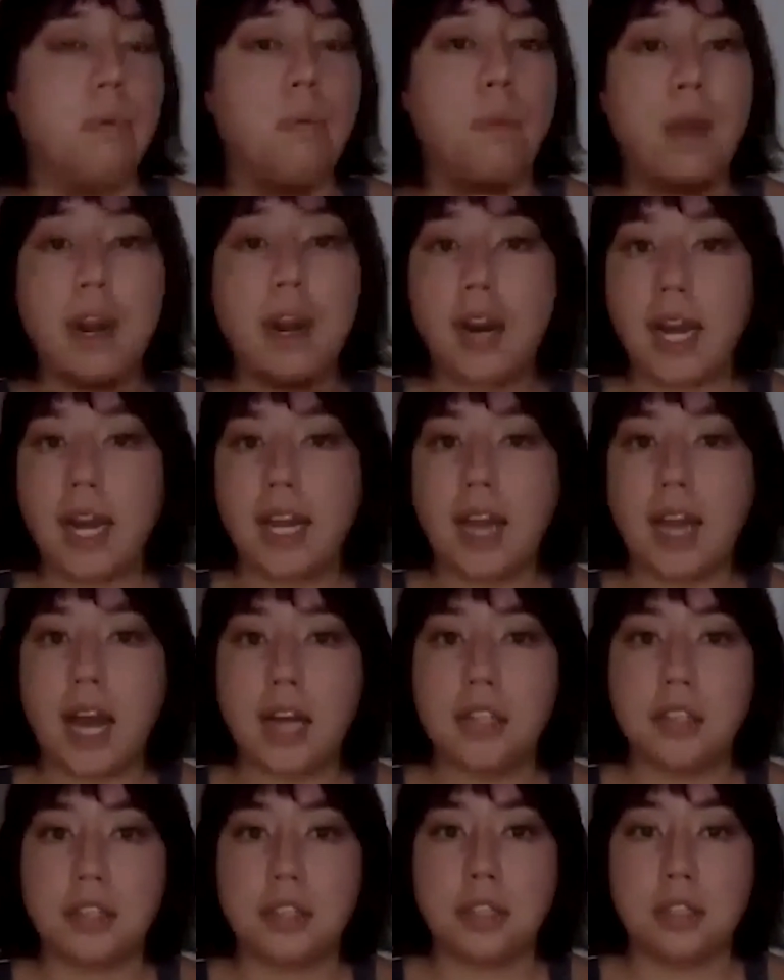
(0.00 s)
where I
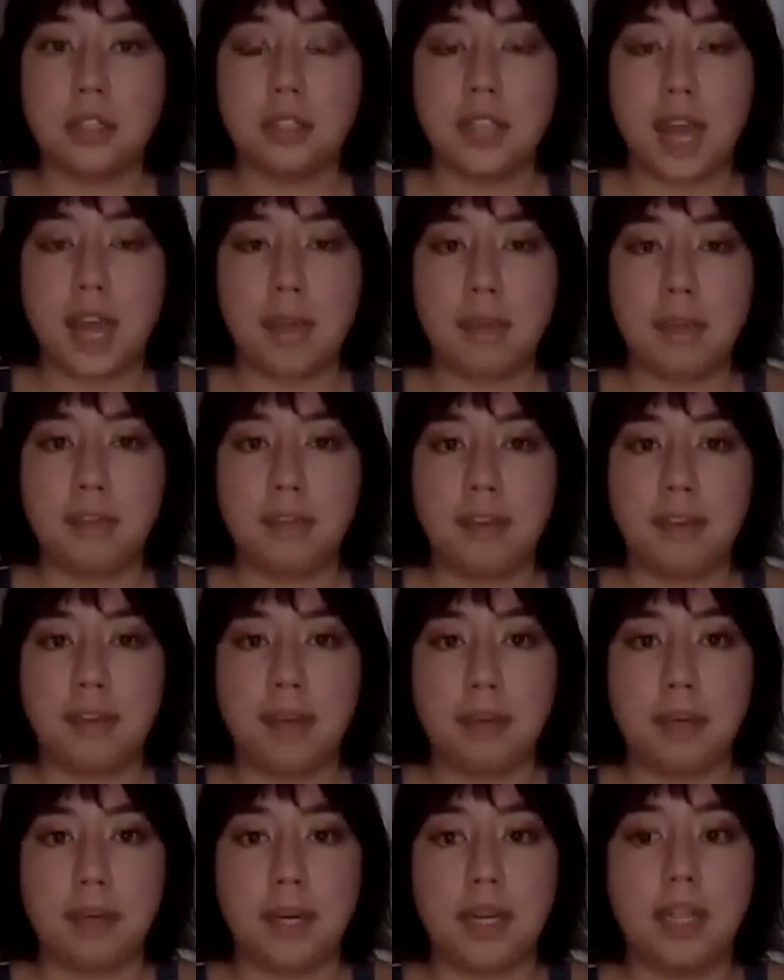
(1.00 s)
got a certain type of
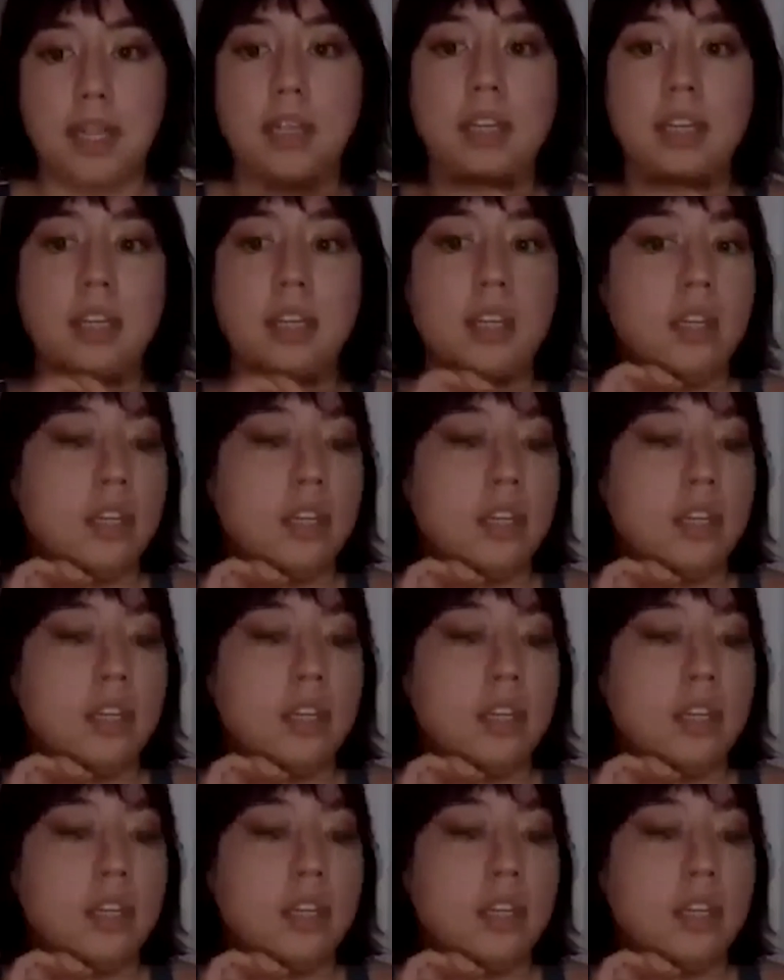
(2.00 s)
fabric,